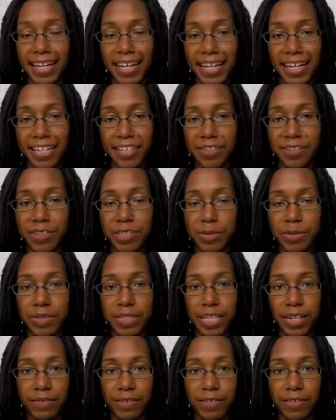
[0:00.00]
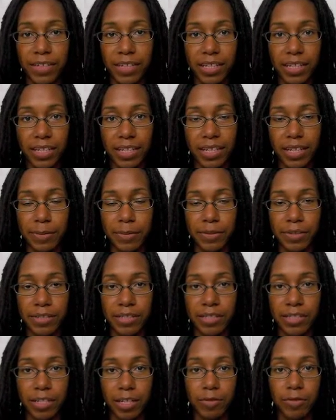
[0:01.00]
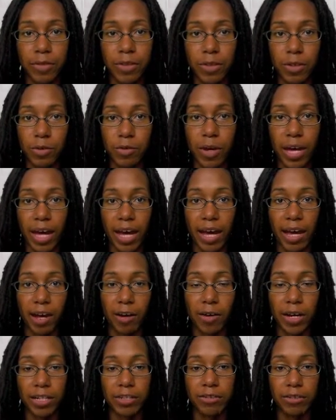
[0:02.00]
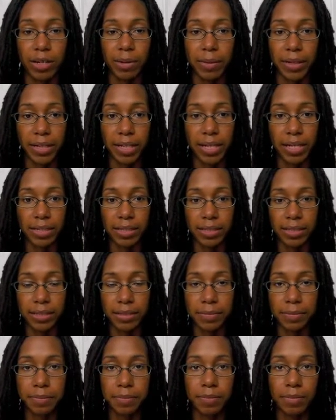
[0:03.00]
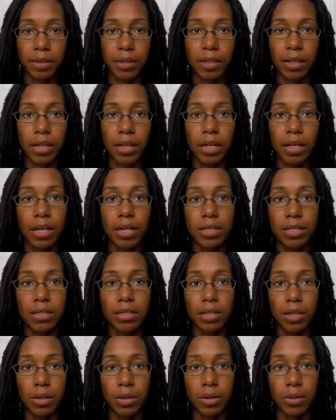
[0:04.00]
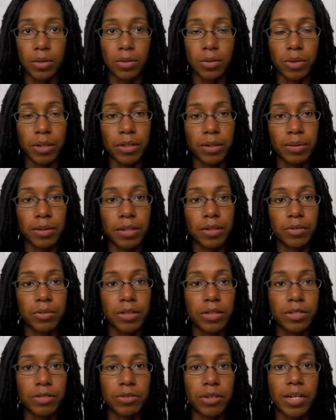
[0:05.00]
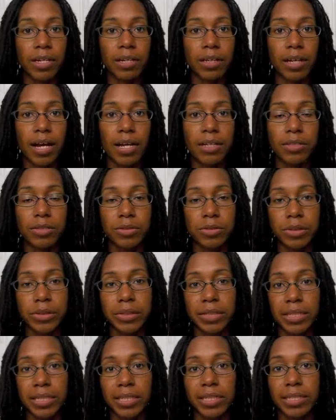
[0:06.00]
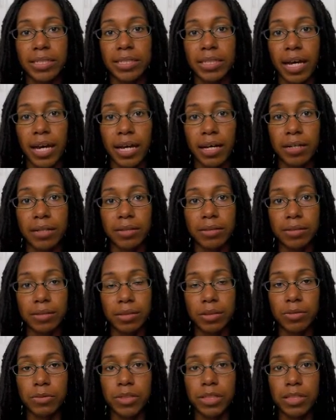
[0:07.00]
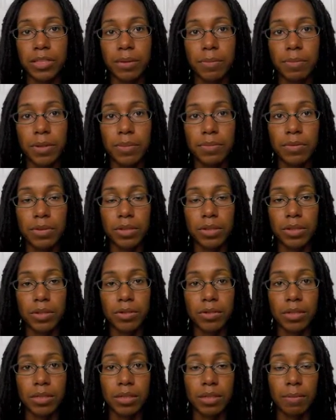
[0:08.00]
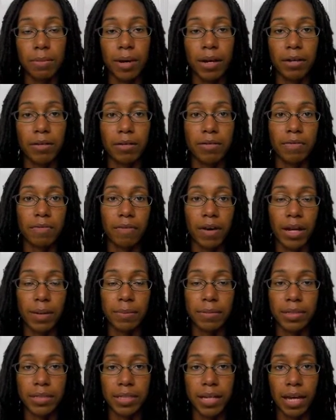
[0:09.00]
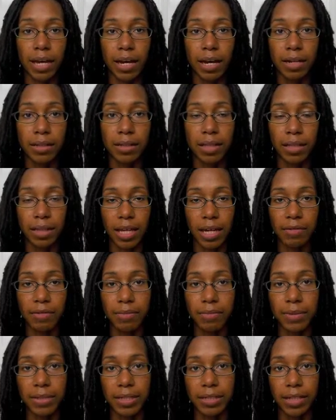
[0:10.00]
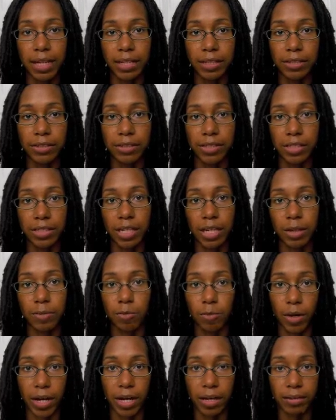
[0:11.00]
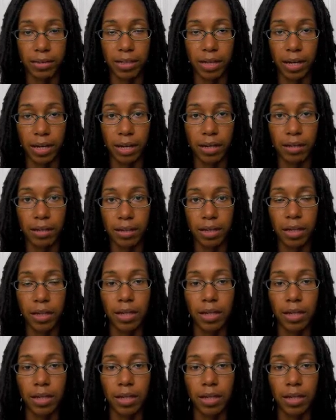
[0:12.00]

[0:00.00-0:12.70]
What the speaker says: Hey YouTube, it's Afronique, and I'm going to share with you how I dry my locks. So, in order to dry your locks, you're going to need a towel. So what some people use is a microfiber towel, and that would be like your ShamWow towel.